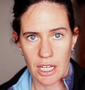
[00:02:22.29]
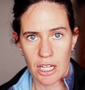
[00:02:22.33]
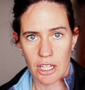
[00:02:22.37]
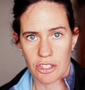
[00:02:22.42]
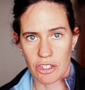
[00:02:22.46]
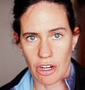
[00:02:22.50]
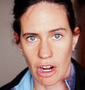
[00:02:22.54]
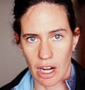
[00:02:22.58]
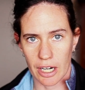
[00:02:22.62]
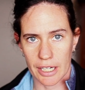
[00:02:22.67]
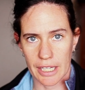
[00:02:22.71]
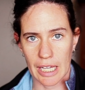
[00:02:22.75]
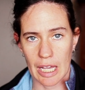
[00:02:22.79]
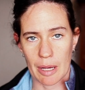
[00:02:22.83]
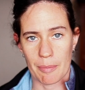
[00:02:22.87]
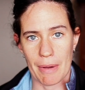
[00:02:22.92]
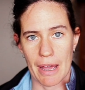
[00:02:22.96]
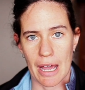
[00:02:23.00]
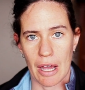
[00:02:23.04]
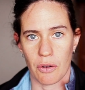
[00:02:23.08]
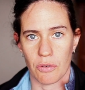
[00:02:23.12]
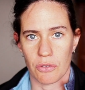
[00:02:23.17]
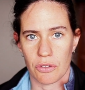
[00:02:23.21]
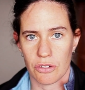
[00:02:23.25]
talking
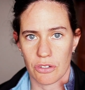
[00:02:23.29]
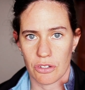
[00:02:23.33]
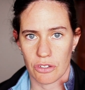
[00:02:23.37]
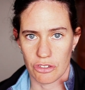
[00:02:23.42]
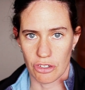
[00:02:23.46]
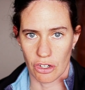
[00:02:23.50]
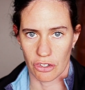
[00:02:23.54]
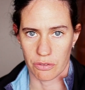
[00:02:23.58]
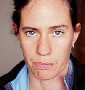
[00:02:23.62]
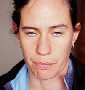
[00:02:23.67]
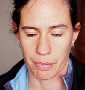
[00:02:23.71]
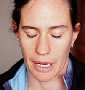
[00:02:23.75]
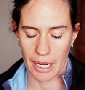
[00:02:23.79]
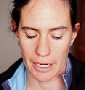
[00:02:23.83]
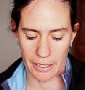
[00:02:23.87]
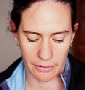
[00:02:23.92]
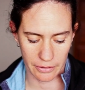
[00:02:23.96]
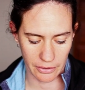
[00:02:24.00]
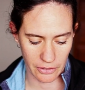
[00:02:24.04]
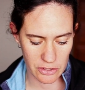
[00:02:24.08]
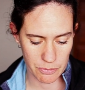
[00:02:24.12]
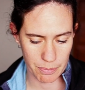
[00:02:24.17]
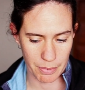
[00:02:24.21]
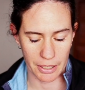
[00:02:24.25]
about just
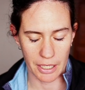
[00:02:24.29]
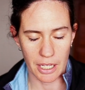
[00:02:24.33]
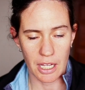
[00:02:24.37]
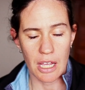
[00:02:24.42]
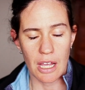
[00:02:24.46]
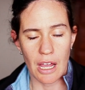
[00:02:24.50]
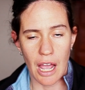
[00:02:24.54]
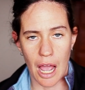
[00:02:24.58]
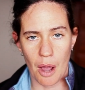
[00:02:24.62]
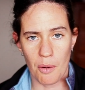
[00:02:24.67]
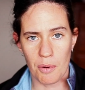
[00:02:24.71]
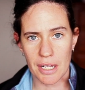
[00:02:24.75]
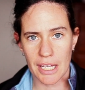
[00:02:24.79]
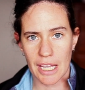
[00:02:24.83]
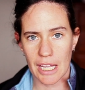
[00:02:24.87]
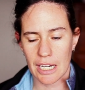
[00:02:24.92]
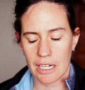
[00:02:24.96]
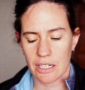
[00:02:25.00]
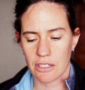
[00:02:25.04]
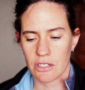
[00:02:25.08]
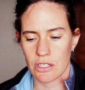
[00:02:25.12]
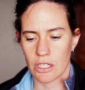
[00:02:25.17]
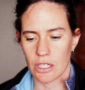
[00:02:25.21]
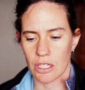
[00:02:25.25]
bridleless, but I want to get
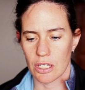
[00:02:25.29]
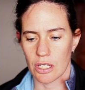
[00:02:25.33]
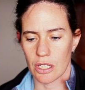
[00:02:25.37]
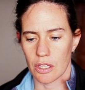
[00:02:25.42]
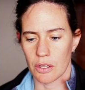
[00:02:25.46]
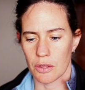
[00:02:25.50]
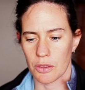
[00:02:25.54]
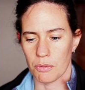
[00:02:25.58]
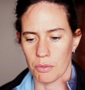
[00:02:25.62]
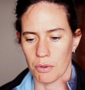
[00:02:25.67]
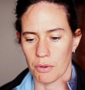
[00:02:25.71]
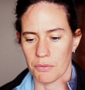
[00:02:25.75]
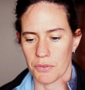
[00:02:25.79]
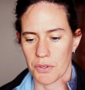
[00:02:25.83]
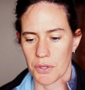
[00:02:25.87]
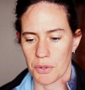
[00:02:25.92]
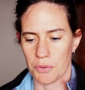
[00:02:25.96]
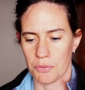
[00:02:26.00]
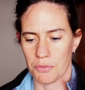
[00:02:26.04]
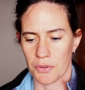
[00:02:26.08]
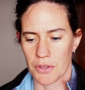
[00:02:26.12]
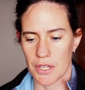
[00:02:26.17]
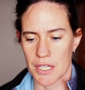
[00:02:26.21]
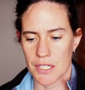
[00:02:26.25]
into the review
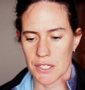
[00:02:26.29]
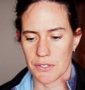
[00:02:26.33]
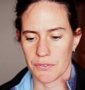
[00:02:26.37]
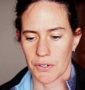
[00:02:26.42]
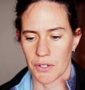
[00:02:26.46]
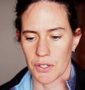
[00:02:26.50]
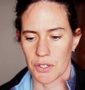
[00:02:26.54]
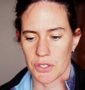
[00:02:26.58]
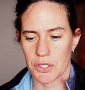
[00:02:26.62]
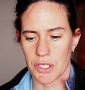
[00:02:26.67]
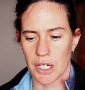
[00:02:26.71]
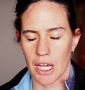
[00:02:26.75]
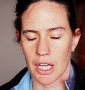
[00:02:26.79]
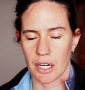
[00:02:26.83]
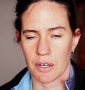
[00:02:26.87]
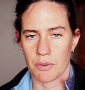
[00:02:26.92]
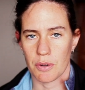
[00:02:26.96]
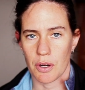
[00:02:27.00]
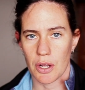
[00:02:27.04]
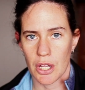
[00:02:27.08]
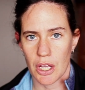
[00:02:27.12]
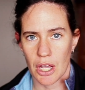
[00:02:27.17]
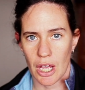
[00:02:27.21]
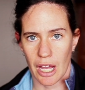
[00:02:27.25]
for this first, and
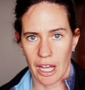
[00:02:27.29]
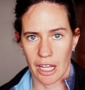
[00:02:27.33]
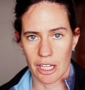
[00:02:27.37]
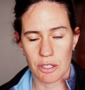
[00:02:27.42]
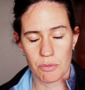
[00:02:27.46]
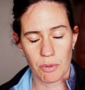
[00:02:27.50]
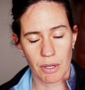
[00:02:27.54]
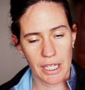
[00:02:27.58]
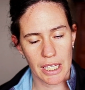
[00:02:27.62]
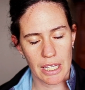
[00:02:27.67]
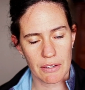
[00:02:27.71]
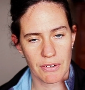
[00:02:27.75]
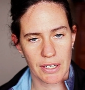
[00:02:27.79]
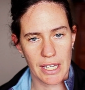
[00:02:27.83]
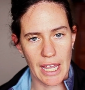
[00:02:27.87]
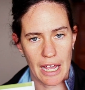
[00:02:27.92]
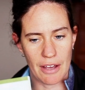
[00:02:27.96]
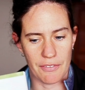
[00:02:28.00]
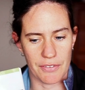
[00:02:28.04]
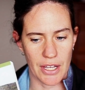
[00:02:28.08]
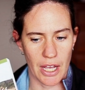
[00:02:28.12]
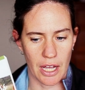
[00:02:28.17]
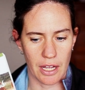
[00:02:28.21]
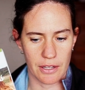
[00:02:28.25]
I do want to give a
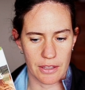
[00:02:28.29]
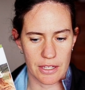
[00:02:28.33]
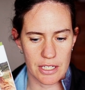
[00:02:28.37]
caveat.